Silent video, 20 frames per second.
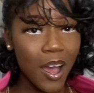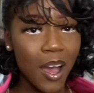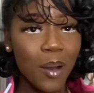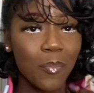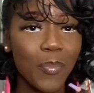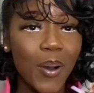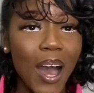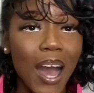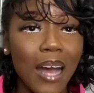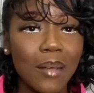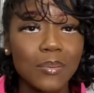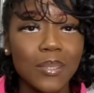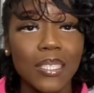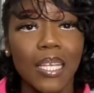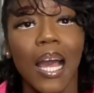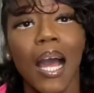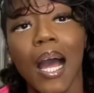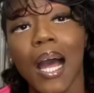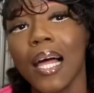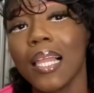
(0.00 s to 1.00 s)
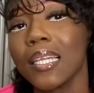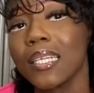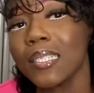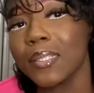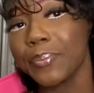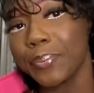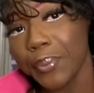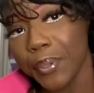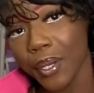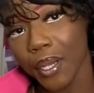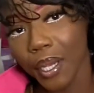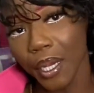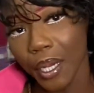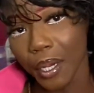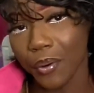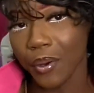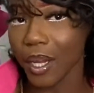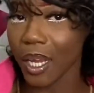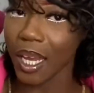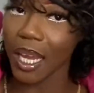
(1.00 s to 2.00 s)
Pop's collar,
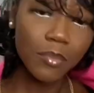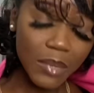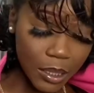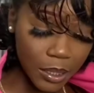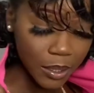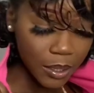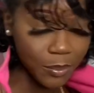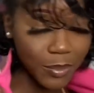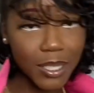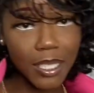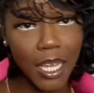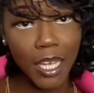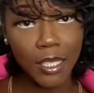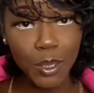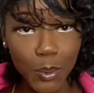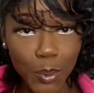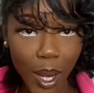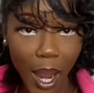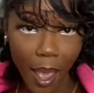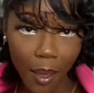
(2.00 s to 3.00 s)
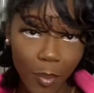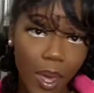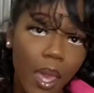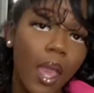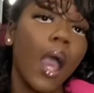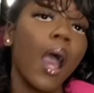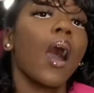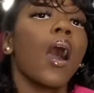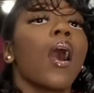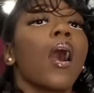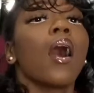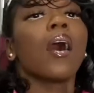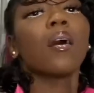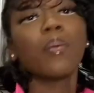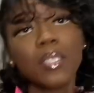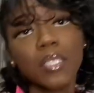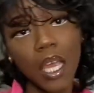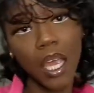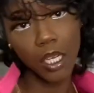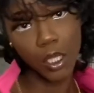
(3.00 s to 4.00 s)
period. But you can't do it like me. Ah, oh,
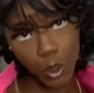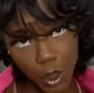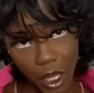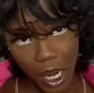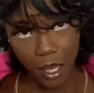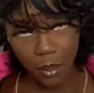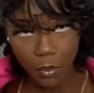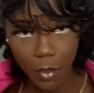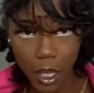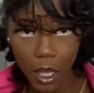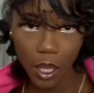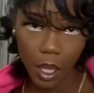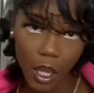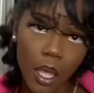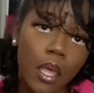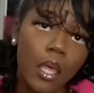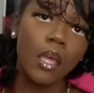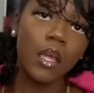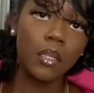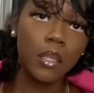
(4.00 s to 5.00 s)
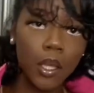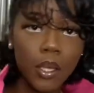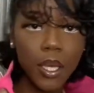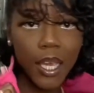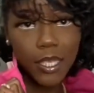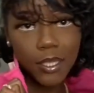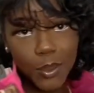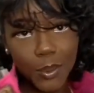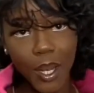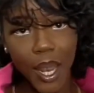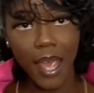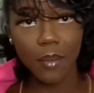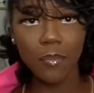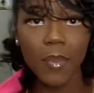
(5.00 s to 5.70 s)
but you can't do it like me. But you can't do it like me.